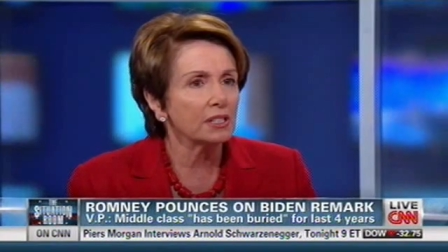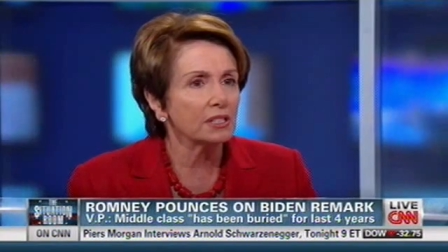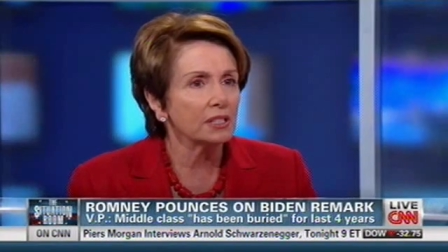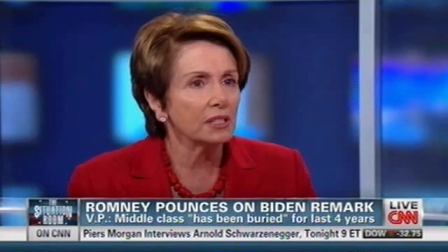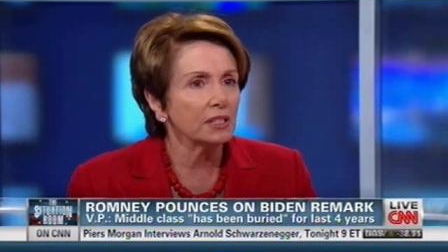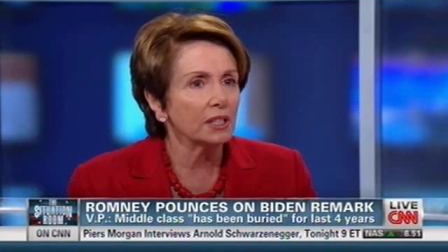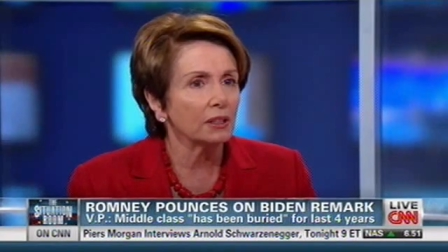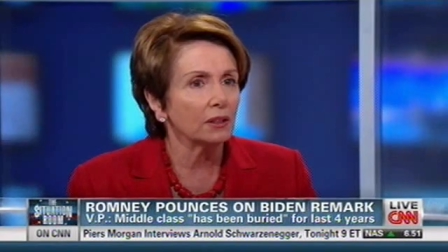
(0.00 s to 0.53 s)
to
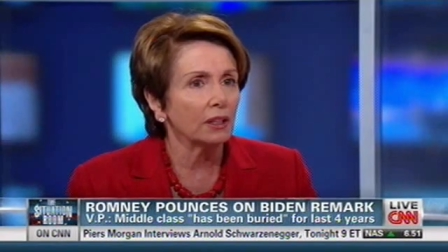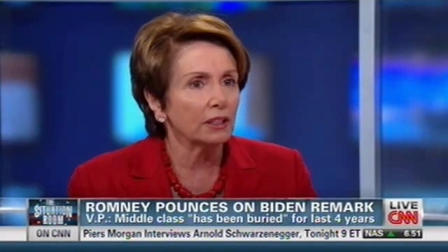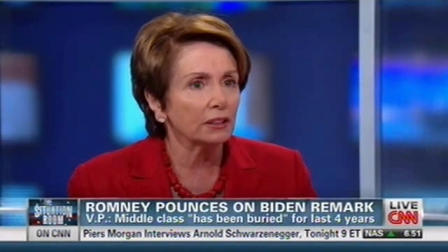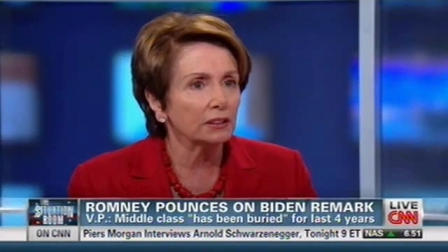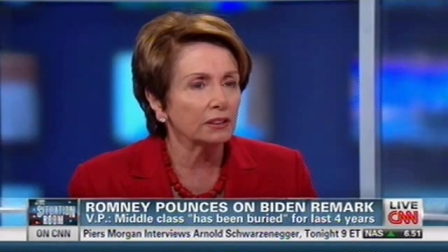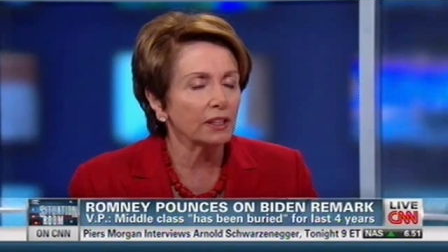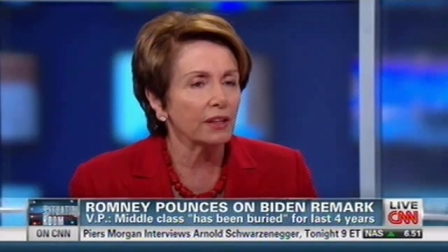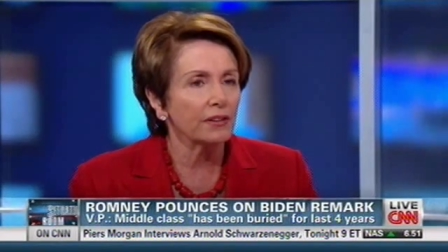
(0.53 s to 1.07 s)
see an
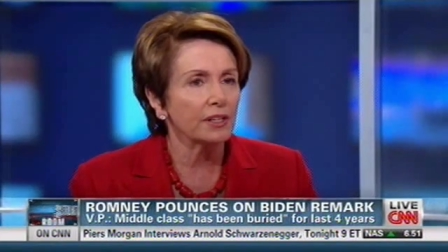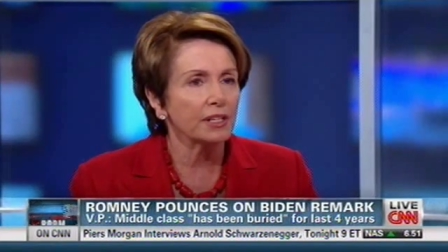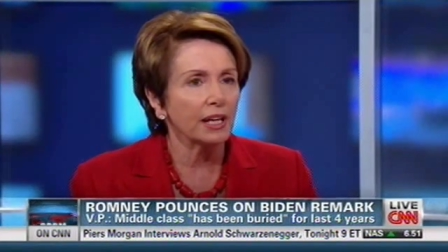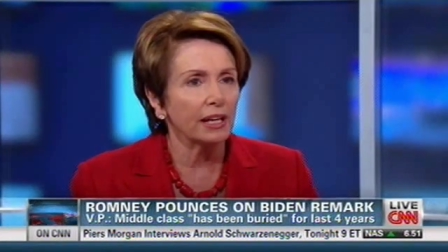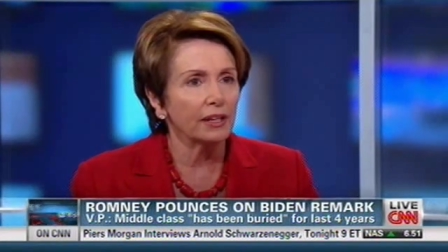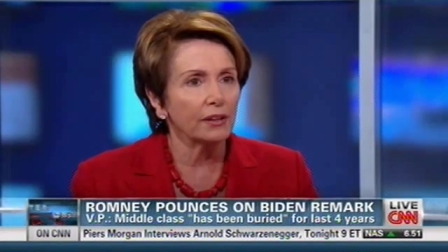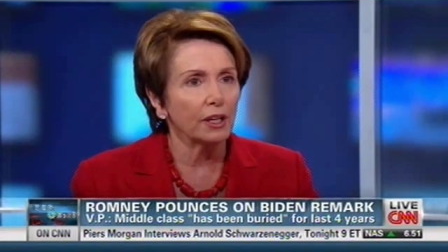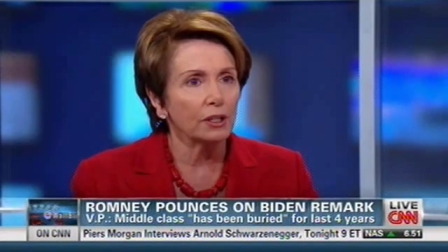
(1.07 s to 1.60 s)
article the other
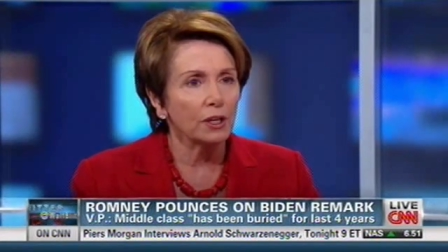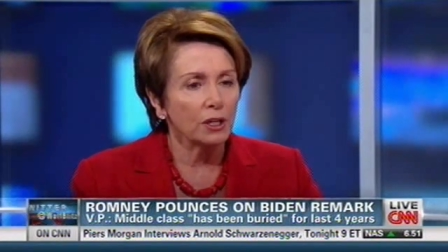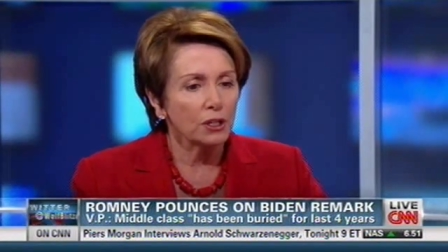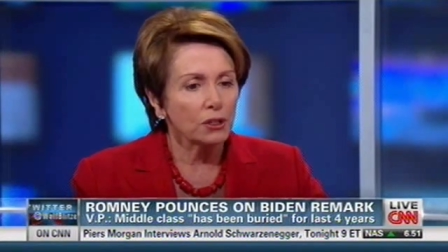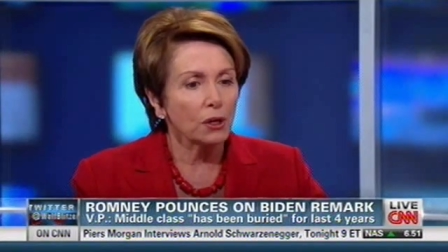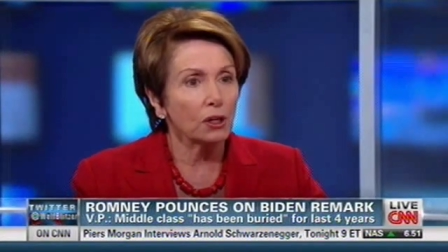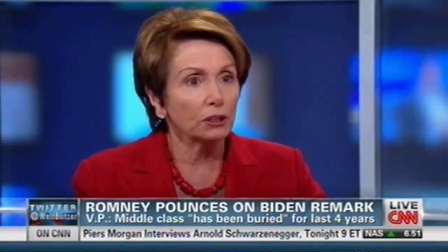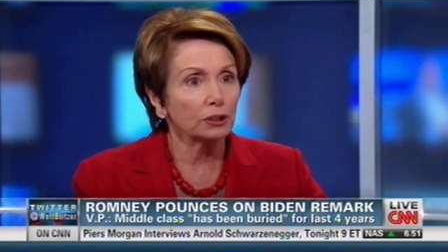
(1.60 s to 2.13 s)
day that
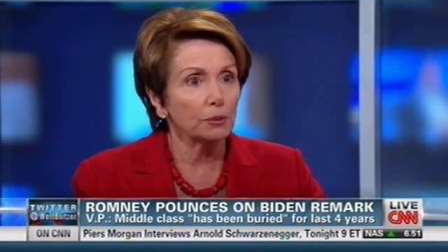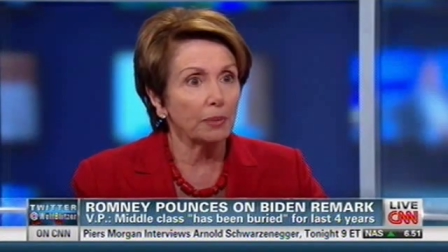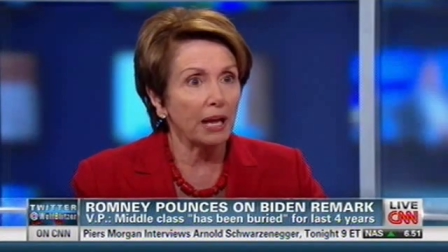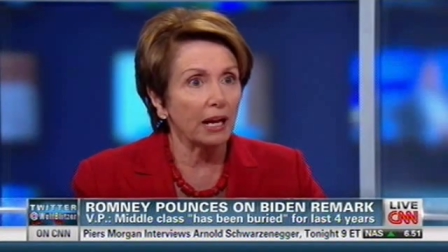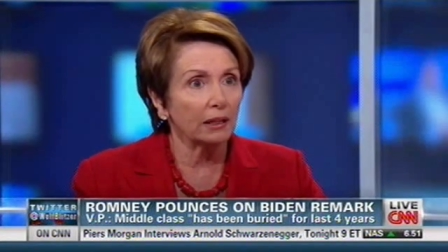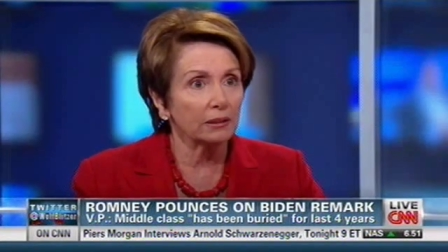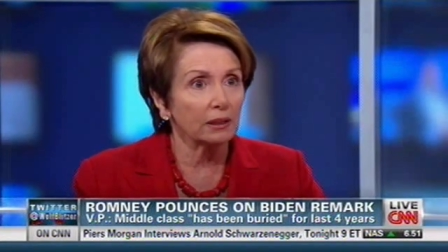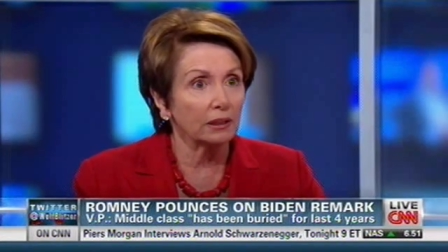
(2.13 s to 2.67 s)
talked
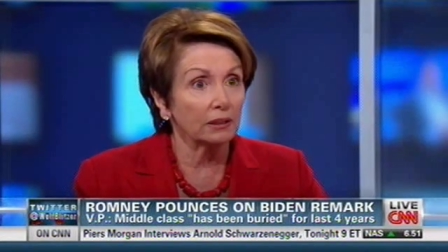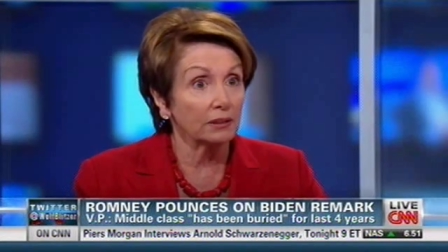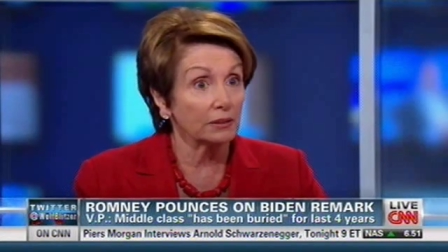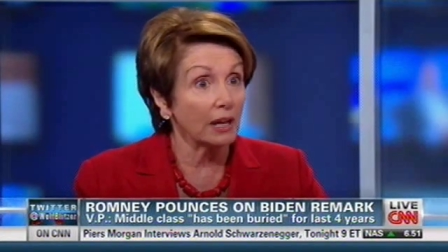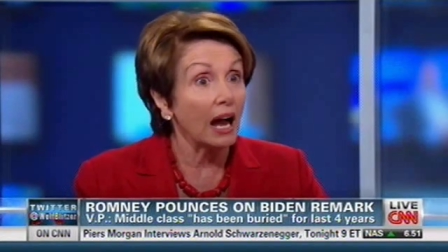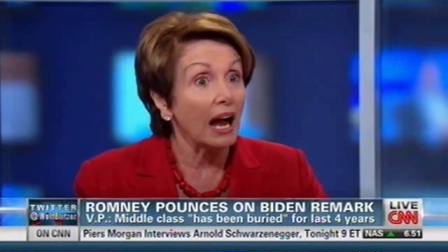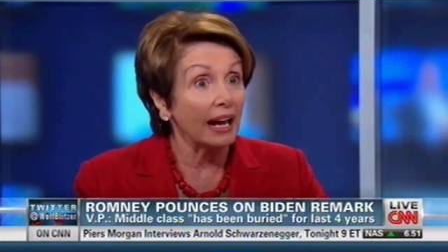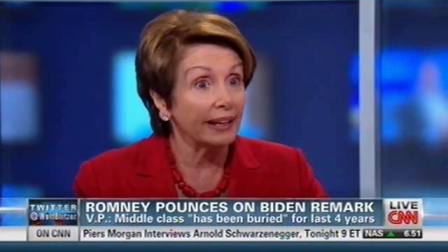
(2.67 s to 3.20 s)
about
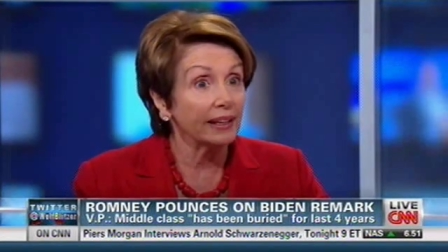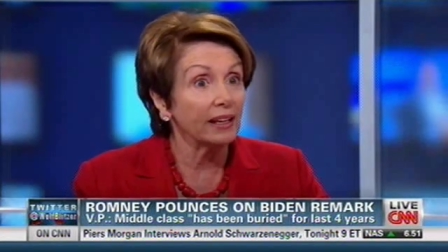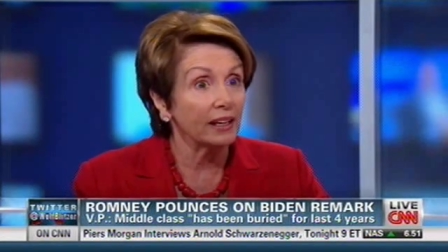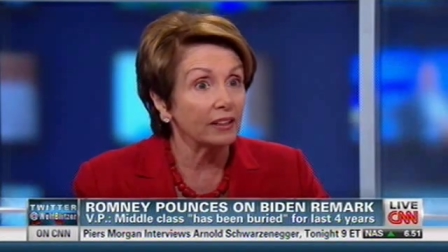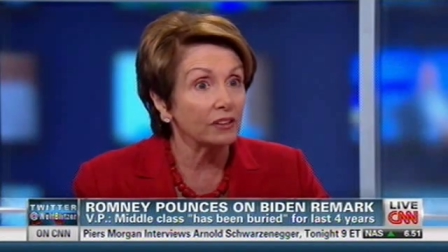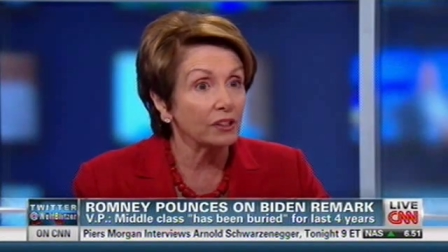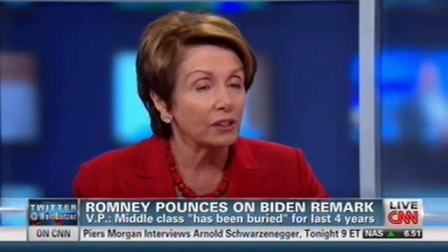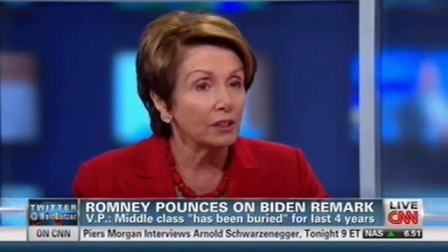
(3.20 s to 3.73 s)
the high
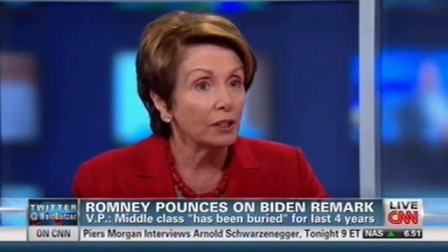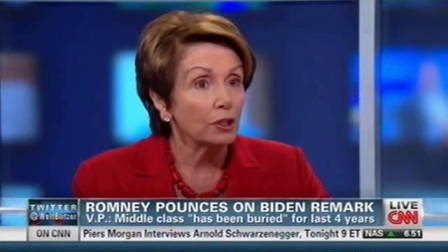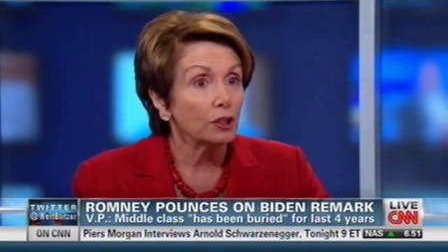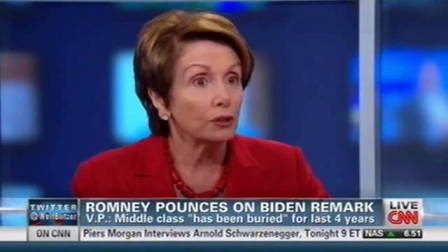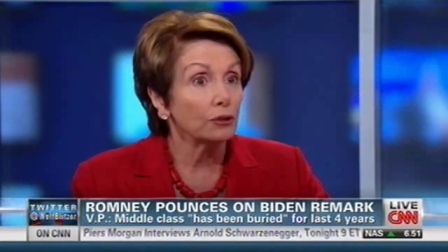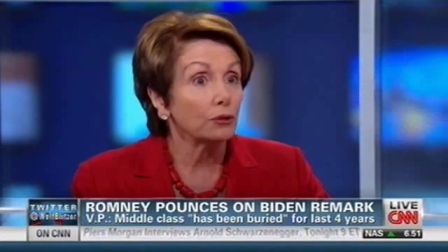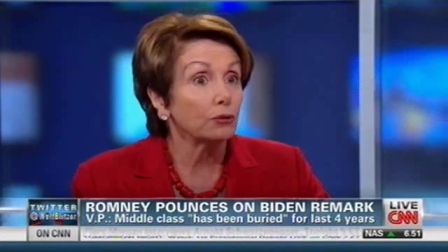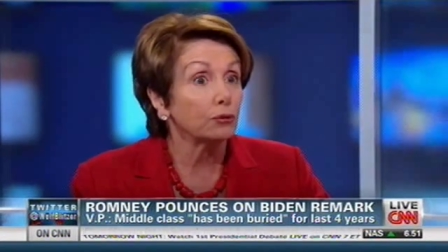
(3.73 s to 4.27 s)
end,
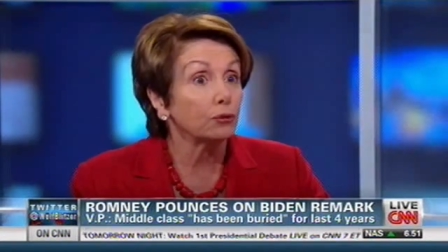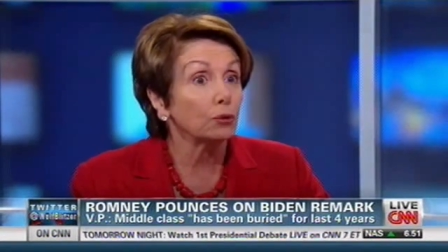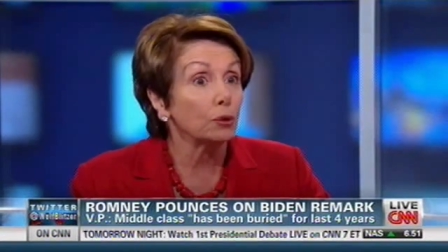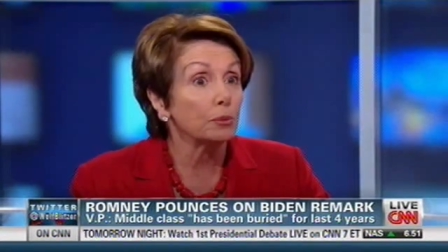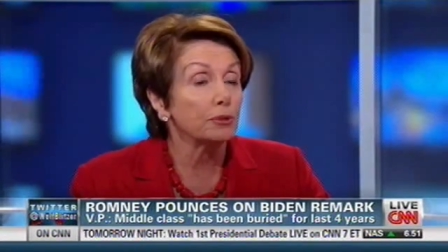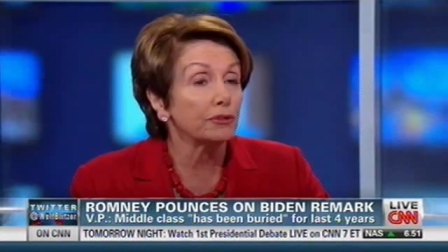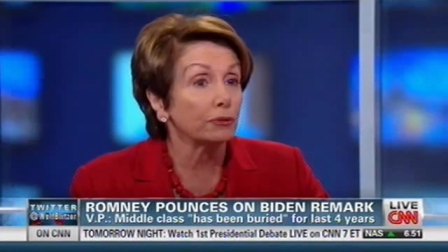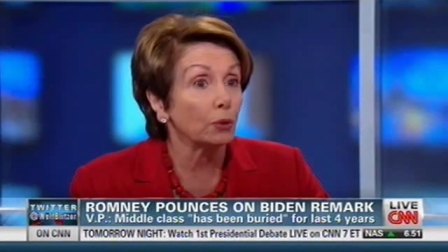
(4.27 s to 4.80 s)
the
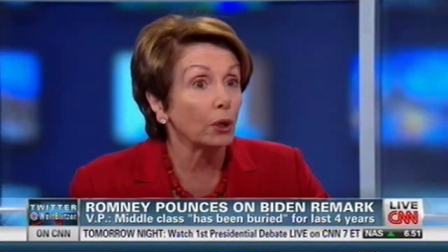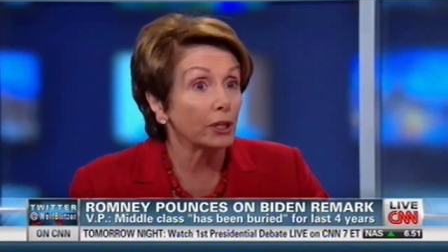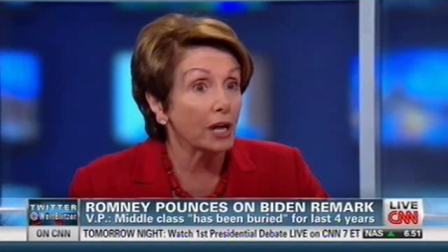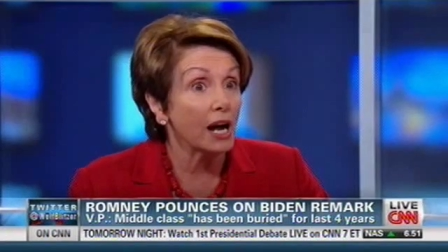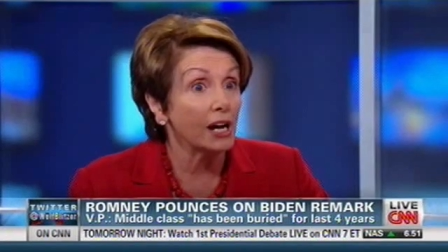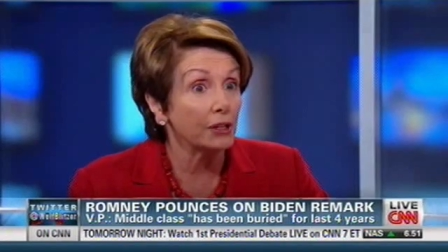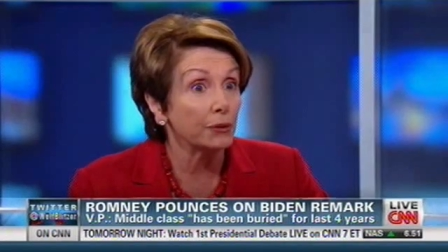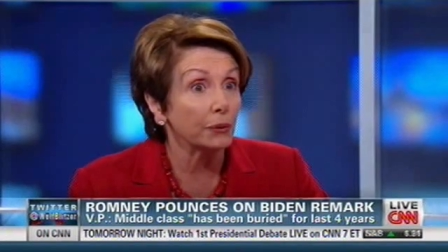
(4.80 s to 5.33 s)
Forbes
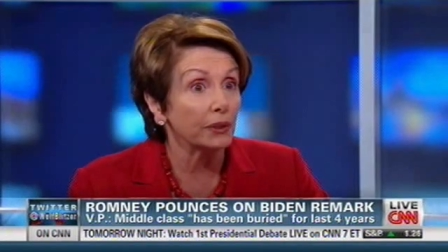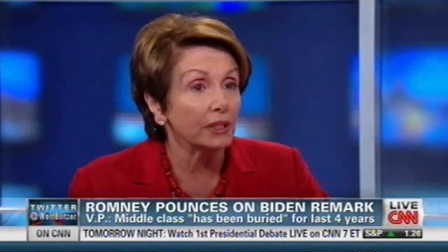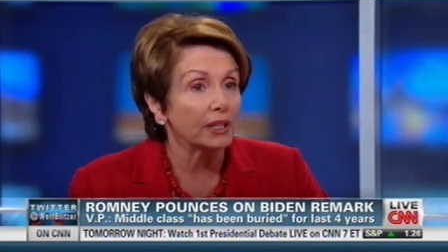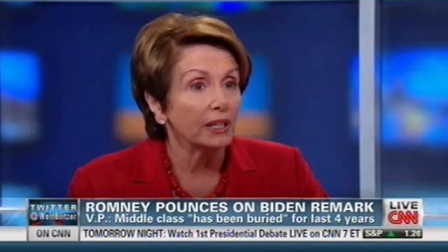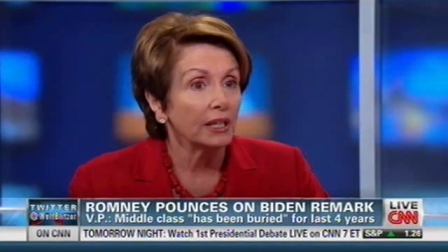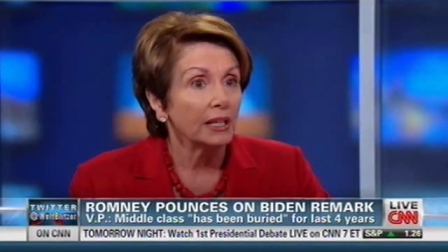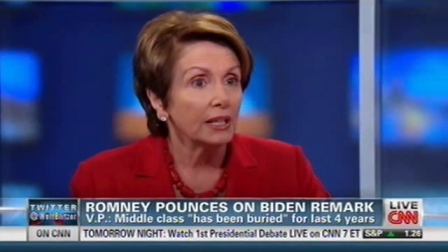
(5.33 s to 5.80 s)
400.